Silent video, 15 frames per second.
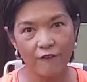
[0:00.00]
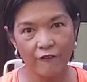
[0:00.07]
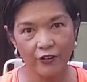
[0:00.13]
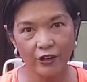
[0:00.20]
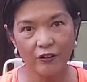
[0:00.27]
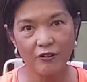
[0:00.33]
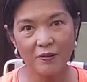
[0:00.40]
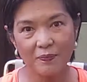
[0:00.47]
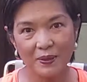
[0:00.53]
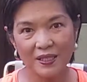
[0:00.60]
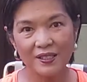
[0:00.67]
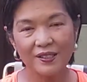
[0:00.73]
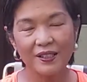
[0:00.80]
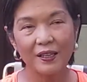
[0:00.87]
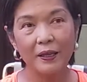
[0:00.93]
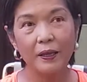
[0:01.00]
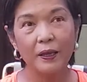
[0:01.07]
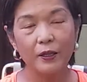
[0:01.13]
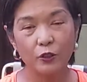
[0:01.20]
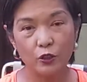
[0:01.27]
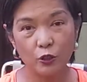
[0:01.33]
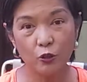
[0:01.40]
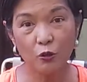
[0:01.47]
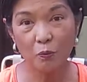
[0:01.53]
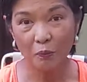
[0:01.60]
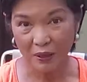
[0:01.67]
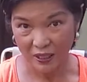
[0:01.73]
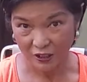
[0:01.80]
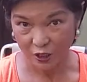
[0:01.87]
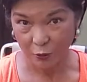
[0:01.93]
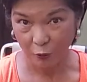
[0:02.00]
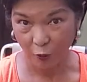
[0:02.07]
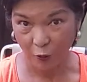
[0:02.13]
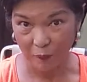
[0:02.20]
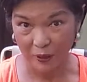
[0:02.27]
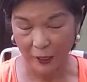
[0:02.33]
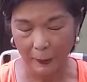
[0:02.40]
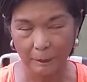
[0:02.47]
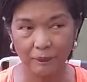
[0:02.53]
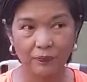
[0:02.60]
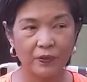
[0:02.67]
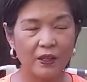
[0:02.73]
very busy 2 months for me.